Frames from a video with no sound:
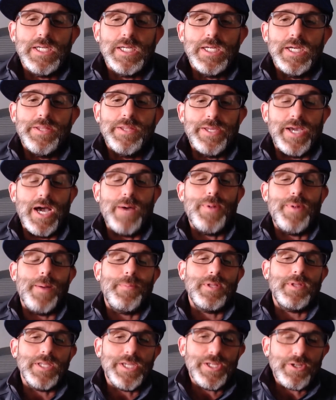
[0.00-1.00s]
The
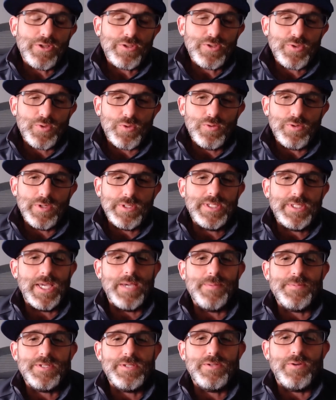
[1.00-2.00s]
ABAP Cleaner tool
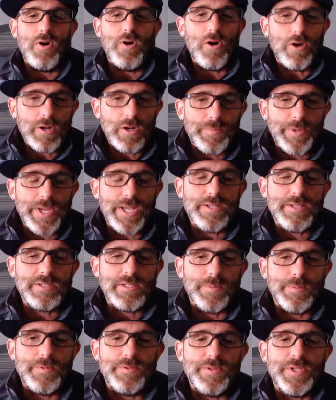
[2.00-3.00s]
attempts to automate
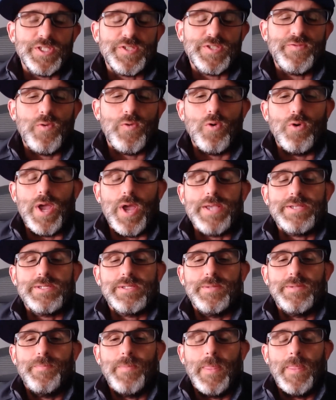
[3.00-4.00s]
some of this for
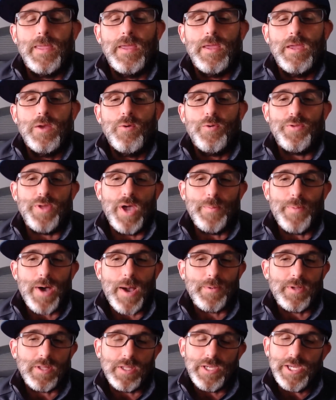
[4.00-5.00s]
us. With
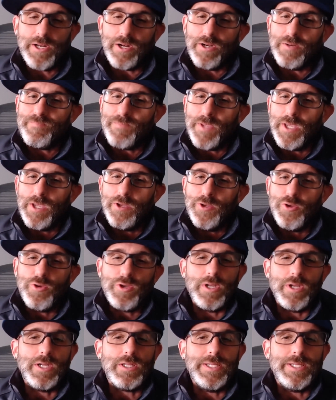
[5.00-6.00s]
ABAP Cleaner, you
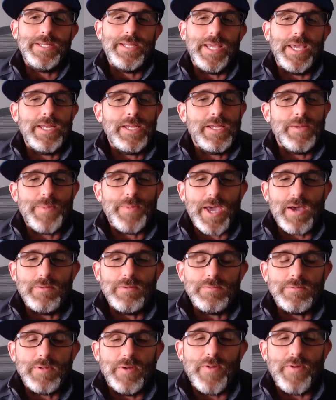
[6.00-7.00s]
can clean any
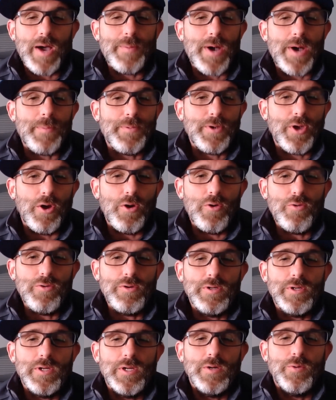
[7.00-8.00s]
amount of ABAP
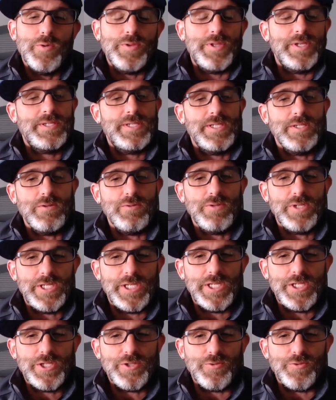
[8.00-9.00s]
code with a single
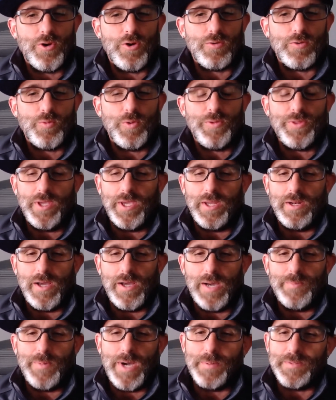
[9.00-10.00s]
keystroke within
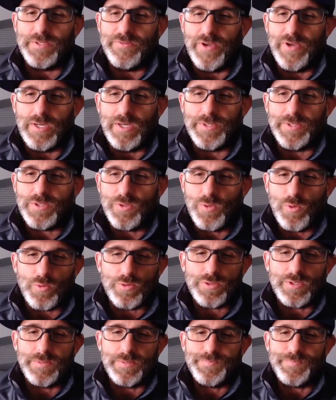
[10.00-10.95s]
ABAP development tools.